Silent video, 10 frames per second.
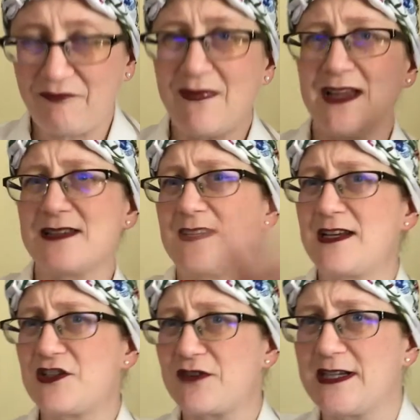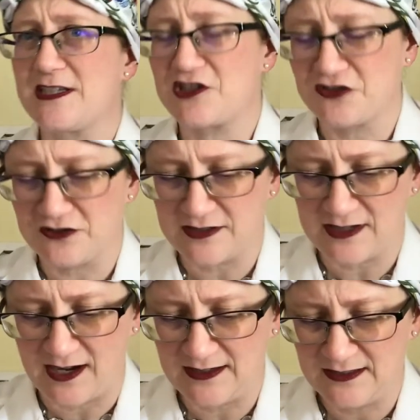it's a nice transitional
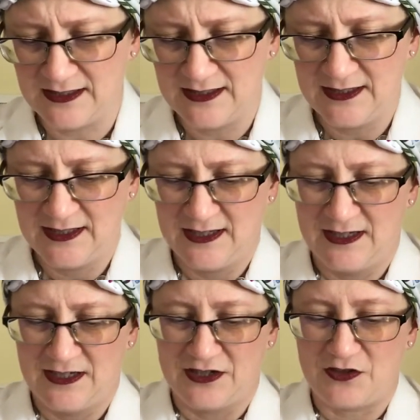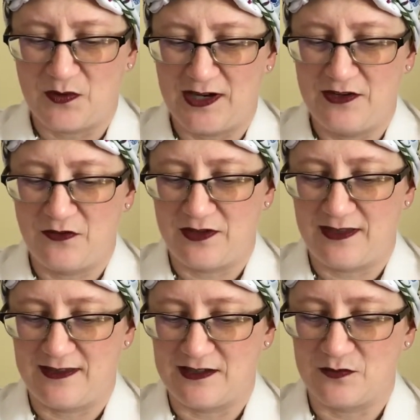style. So I know that
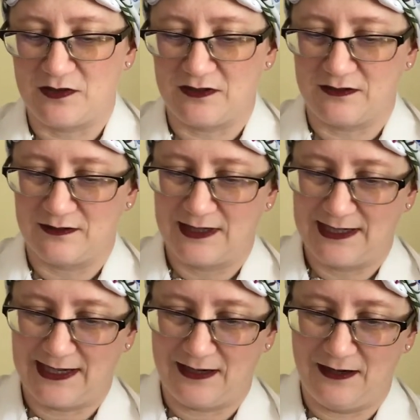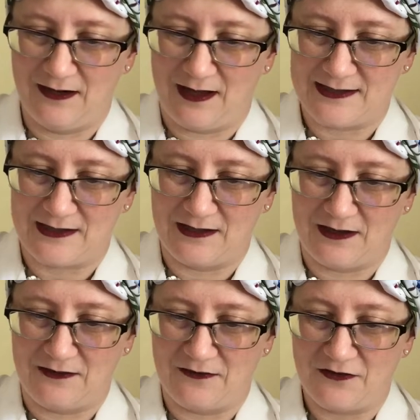this will get lots of
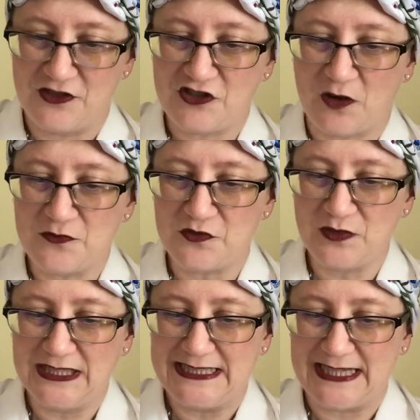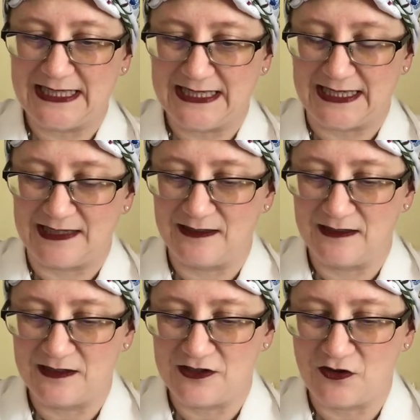love. The charms are really delicate,
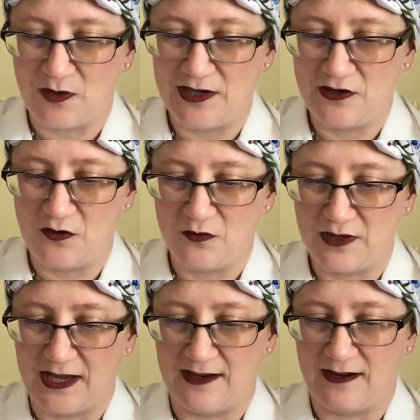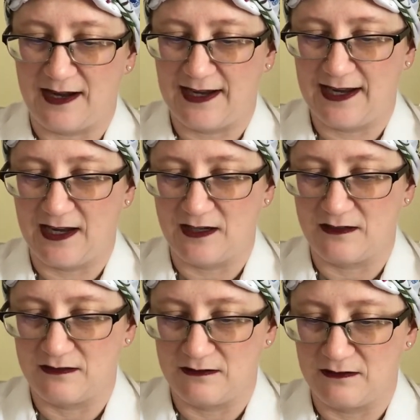so I know that I can't
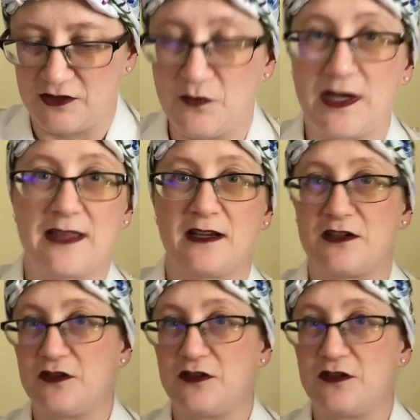do anything too